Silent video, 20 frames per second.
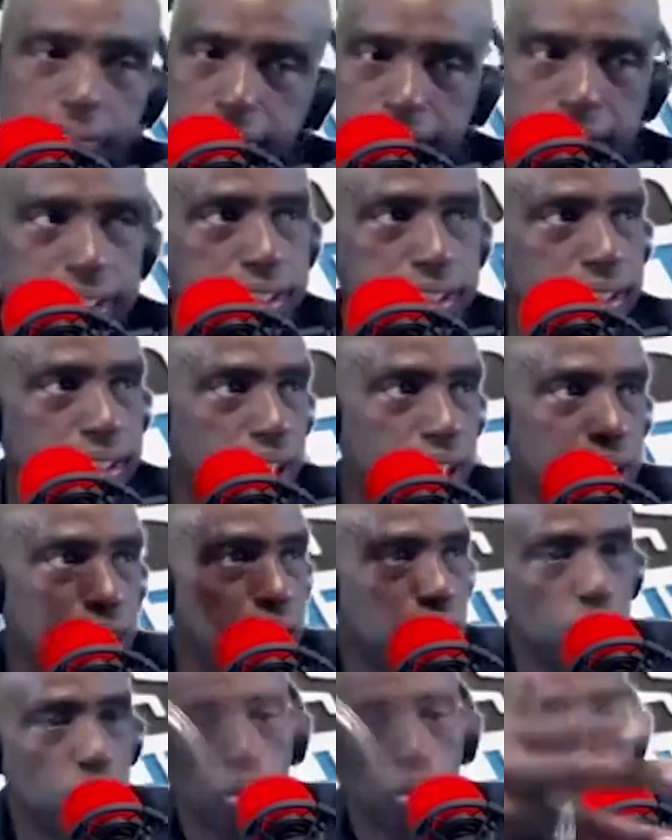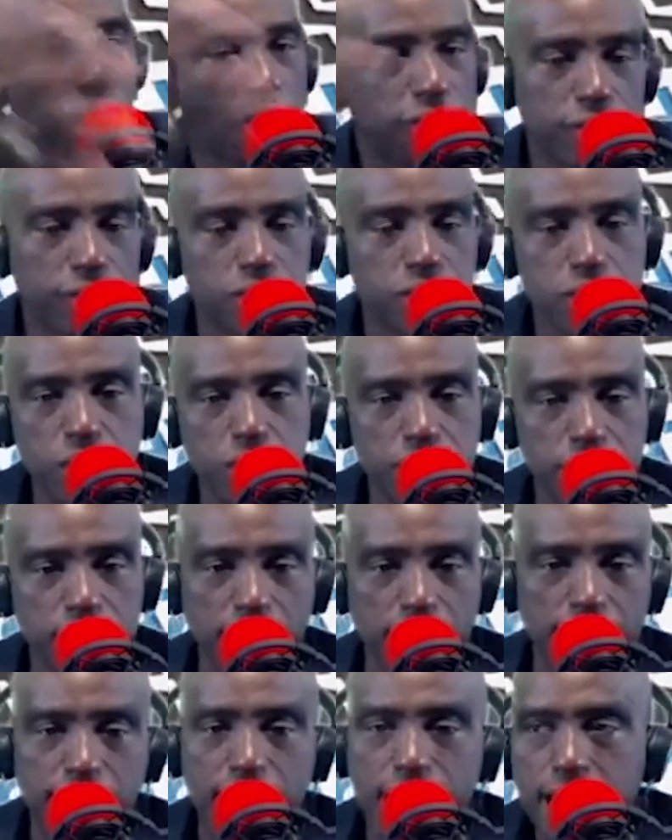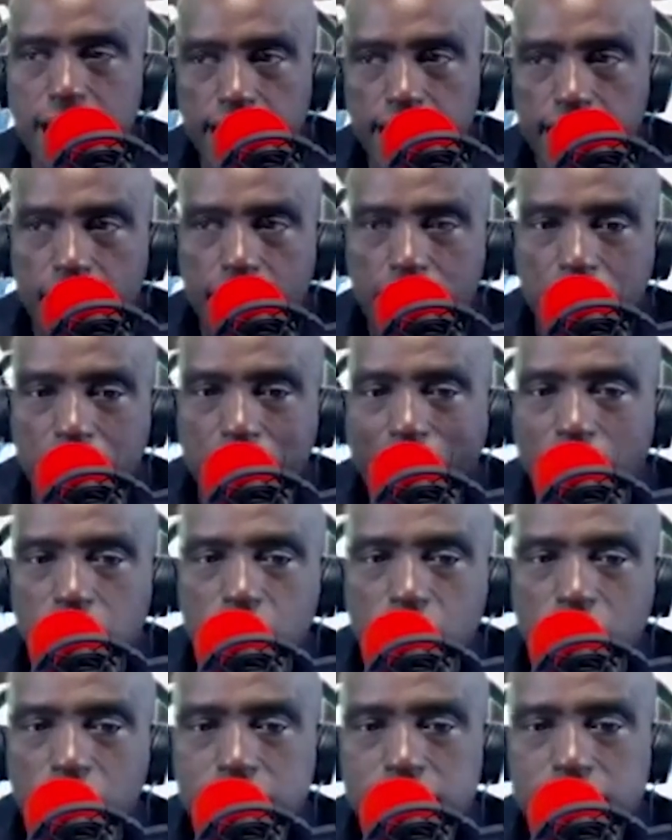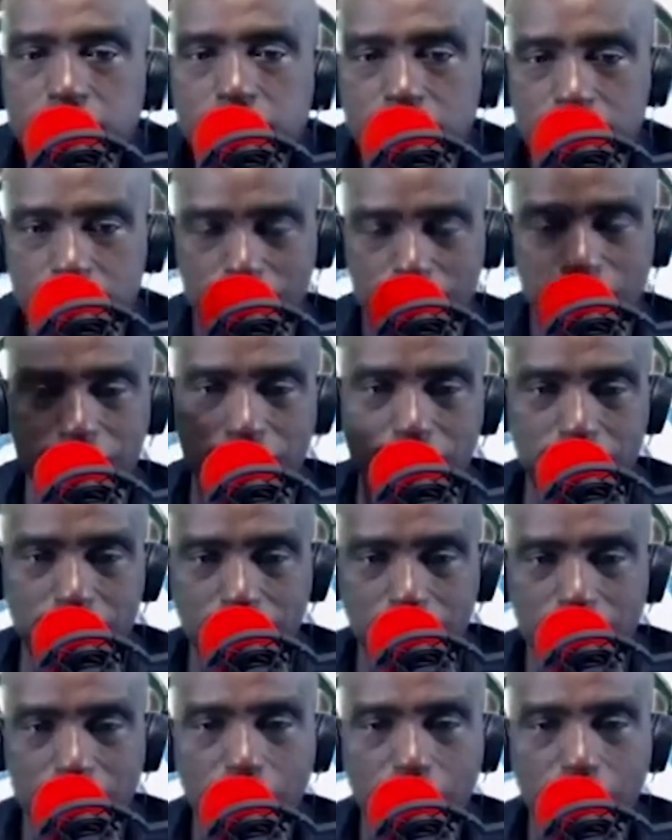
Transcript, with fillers: racist, and then you go off and do your thing, that racist